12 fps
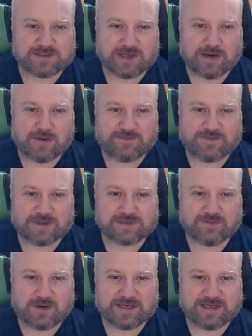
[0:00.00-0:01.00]
So first
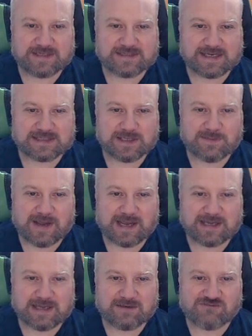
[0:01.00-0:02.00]
of all, I need to test that
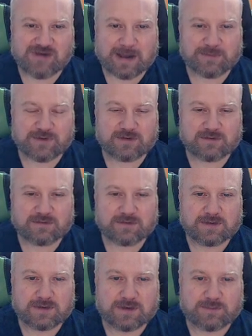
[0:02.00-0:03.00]
my wrapper
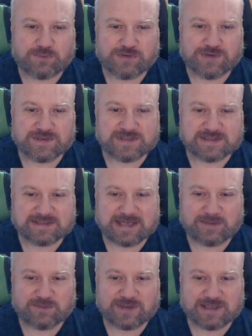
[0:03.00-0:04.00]
produces the
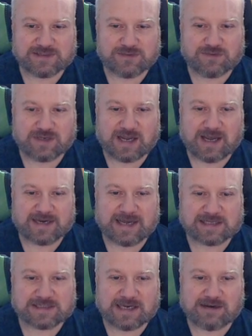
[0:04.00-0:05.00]
same thing as the underlying
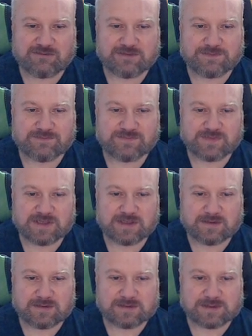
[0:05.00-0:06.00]
hashing algorithm.
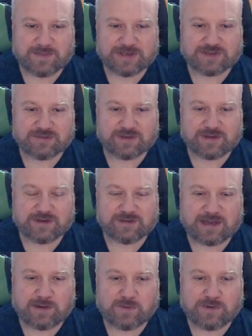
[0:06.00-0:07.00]
Make sure that
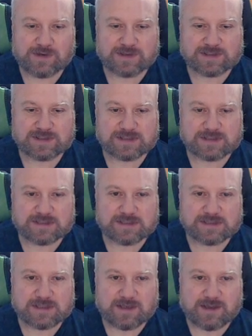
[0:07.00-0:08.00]
that works.
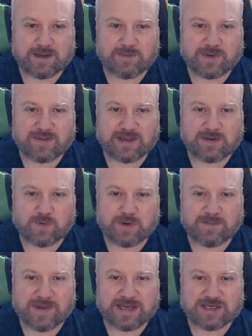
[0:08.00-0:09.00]
And then want
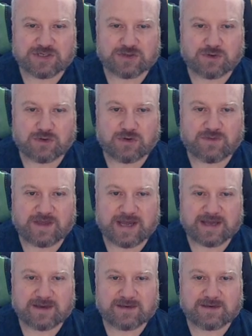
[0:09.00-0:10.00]
to make sure
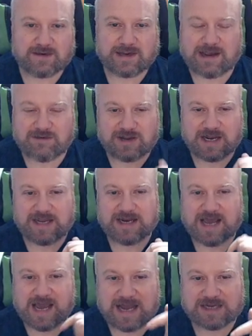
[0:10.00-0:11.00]
that calculating
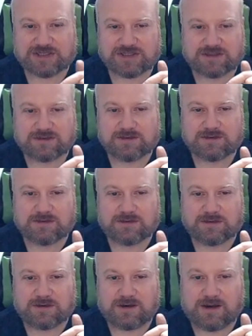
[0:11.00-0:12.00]
a hash
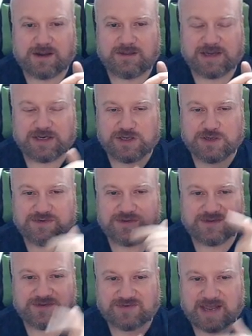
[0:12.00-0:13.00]
and then
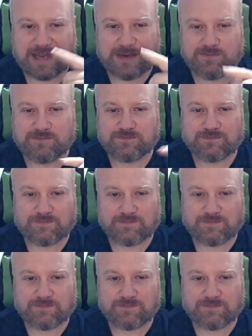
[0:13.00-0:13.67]
using the same